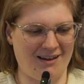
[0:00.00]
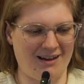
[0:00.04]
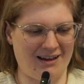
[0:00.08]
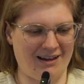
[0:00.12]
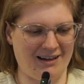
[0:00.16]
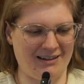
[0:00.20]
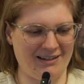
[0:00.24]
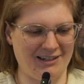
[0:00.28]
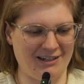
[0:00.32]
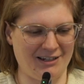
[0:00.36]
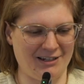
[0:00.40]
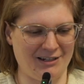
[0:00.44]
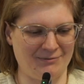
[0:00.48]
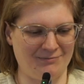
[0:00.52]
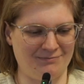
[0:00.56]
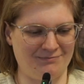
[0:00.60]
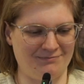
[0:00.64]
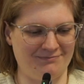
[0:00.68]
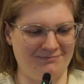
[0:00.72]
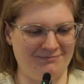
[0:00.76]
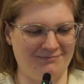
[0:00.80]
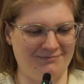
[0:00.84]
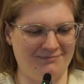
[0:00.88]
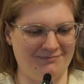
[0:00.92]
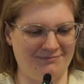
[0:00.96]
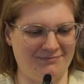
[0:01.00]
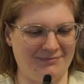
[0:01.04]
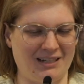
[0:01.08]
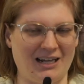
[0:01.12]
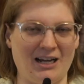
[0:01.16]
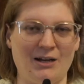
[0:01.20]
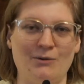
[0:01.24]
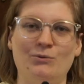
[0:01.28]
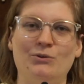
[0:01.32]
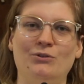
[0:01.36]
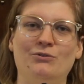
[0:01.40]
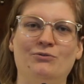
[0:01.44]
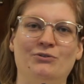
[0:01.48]
I
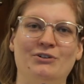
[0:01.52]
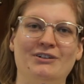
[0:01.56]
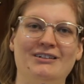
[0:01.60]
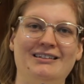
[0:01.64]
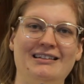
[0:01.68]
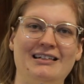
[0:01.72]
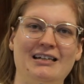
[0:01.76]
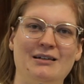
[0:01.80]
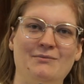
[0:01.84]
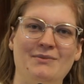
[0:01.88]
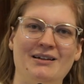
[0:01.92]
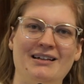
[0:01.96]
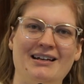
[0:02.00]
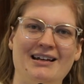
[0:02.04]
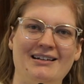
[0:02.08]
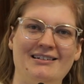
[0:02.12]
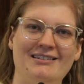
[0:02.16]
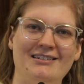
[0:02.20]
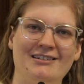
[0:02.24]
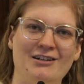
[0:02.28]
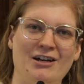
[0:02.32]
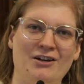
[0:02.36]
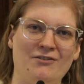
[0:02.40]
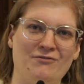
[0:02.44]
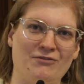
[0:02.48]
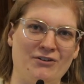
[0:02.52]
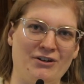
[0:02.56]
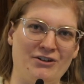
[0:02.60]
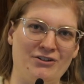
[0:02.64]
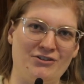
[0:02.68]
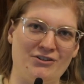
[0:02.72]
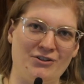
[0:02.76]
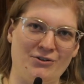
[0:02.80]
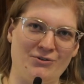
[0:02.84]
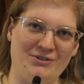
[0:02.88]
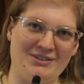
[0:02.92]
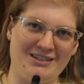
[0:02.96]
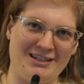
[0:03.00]
will freely admit I did not
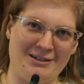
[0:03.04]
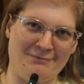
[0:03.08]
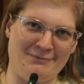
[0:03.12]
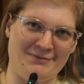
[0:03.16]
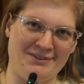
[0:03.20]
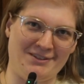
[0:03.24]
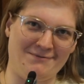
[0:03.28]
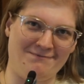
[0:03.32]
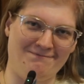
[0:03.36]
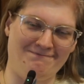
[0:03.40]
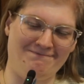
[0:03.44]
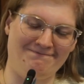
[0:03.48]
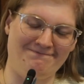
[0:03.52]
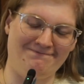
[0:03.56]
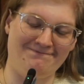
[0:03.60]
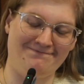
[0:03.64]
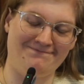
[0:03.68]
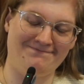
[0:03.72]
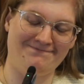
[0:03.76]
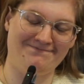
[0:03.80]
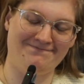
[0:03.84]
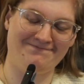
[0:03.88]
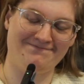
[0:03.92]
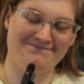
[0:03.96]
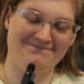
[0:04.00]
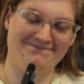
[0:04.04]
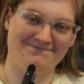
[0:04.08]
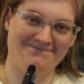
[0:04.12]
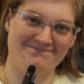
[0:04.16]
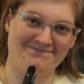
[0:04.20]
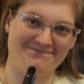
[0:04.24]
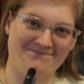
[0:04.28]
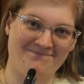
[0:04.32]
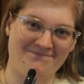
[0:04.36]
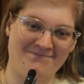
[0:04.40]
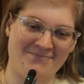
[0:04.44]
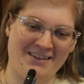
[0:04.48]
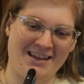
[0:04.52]
French those seams.
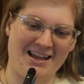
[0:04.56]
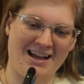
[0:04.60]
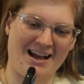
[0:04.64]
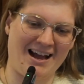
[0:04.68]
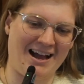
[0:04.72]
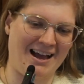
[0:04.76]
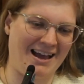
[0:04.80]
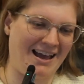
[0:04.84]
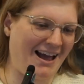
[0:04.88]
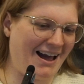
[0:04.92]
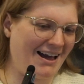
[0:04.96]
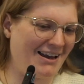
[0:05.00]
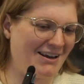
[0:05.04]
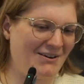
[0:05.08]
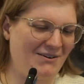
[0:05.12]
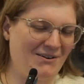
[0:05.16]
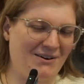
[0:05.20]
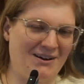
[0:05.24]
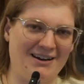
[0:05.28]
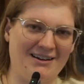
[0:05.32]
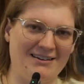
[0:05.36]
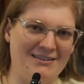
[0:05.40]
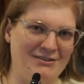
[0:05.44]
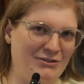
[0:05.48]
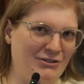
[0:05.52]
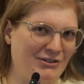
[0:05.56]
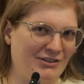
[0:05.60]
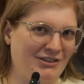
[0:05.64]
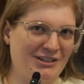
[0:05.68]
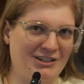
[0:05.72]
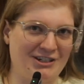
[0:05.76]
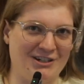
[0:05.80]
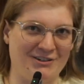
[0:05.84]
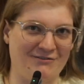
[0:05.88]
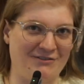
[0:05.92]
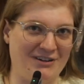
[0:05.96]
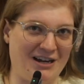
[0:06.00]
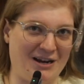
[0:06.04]
I added on just
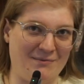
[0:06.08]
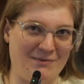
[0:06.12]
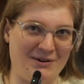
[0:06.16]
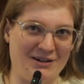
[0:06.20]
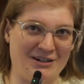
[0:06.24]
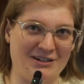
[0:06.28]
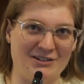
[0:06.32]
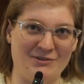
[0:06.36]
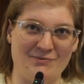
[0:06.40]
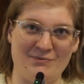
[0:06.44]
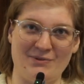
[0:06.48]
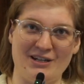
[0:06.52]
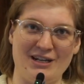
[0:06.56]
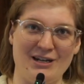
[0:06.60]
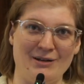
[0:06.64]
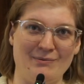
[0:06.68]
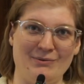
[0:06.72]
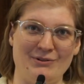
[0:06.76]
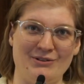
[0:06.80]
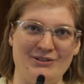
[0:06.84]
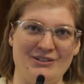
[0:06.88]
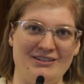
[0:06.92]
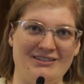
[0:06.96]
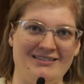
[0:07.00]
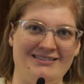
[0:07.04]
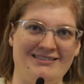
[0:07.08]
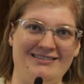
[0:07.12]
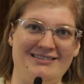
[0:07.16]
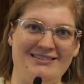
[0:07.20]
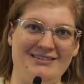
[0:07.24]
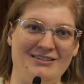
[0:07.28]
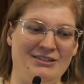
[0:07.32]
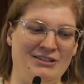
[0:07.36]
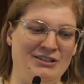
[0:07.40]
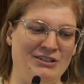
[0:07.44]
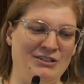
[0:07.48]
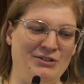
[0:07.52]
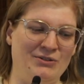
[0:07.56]
enough fabric to be able to
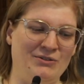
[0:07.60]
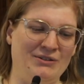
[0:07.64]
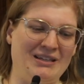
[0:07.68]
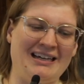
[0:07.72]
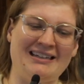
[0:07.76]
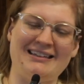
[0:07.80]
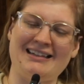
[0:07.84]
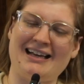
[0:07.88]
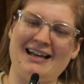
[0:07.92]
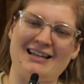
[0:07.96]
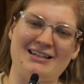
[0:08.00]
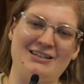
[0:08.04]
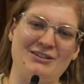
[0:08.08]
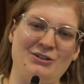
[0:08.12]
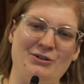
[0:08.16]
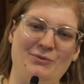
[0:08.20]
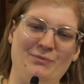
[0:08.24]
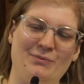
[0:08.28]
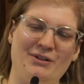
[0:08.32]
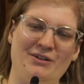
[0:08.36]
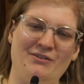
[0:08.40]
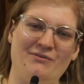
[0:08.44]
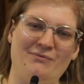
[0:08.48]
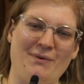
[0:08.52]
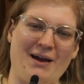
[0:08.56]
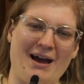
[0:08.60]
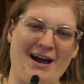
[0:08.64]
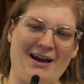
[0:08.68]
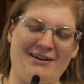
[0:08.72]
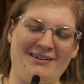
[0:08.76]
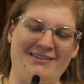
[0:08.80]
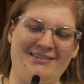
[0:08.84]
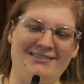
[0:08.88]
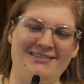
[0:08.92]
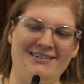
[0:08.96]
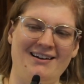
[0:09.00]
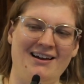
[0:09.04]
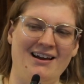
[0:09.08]
do that last little bit of
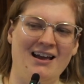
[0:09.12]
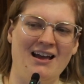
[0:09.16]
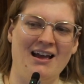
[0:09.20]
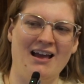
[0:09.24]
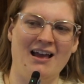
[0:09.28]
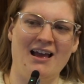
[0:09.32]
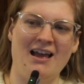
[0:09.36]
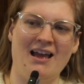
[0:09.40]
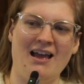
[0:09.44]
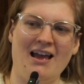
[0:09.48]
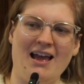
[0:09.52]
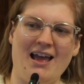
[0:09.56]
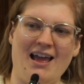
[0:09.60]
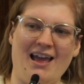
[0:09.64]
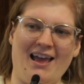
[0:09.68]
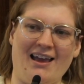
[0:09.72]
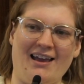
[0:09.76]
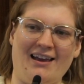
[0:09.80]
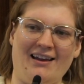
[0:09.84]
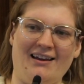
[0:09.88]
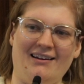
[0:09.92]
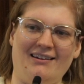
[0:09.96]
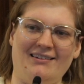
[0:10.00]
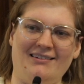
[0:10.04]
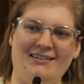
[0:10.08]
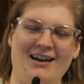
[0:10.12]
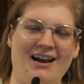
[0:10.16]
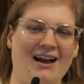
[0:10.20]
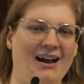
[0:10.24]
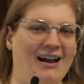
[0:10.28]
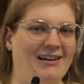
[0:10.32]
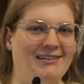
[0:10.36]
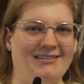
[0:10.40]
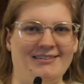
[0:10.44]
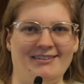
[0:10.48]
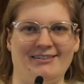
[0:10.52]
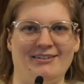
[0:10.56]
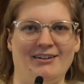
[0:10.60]
pattern, and
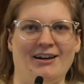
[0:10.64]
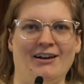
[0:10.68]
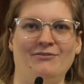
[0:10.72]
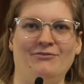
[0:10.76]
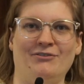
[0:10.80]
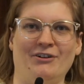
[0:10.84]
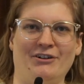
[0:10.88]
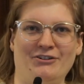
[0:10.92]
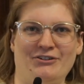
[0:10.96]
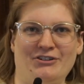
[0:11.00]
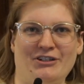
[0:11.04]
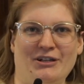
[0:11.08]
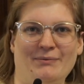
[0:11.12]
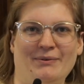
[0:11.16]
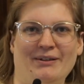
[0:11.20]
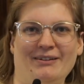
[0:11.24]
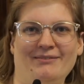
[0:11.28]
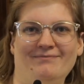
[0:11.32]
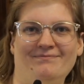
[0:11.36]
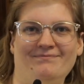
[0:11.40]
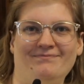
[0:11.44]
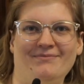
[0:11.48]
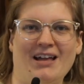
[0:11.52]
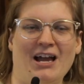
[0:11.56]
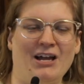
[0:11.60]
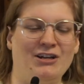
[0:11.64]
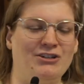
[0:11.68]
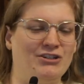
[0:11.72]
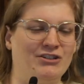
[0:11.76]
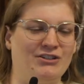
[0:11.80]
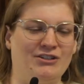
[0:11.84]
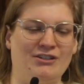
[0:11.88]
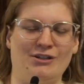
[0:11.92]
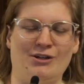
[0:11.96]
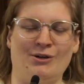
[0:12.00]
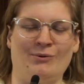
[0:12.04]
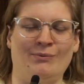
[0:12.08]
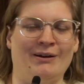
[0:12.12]
I did not French seam it. I
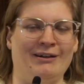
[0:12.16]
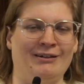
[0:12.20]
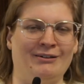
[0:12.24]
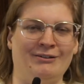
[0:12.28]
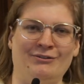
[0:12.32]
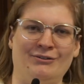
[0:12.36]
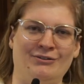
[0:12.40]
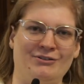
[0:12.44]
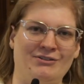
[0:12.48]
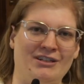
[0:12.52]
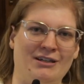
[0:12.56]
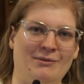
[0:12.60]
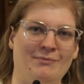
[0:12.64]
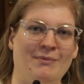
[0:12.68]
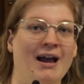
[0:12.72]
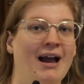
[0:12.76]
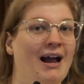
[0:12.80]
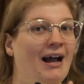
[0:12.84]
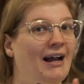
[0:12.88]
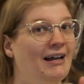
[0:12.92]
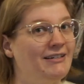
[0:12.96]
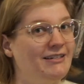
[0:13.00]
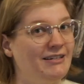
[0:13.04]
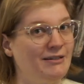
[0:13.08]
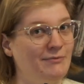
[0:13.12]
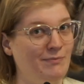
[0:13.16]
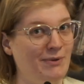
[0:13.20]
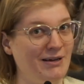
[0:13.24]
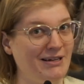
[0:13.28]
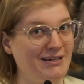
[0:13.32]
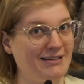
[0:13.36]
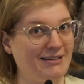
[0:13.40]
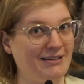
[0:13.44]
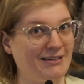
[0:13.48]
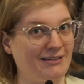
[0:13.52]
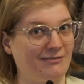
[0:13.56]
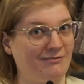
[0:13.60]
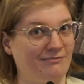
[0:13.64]
just did a regular seam. I did
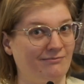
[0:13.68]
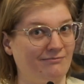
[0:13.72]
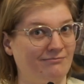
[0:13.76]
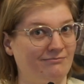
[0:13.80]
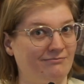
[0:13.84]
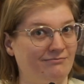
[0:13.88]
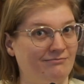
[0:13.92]
pink it.